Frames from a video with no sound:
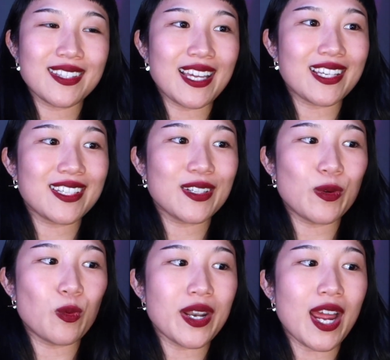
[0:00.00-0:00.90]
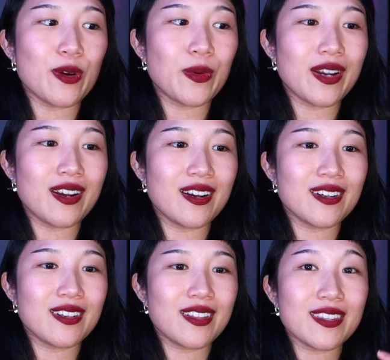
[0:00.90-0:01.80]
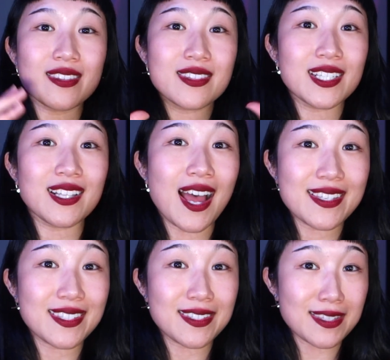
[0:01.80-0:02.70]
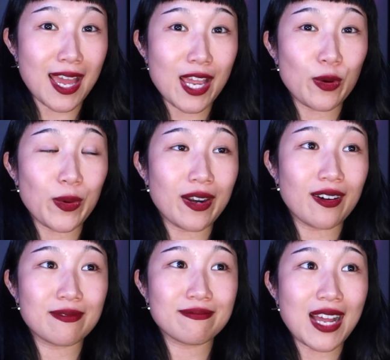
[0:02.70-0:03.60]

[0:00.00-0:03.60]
Like when I wear the glasses that I wear,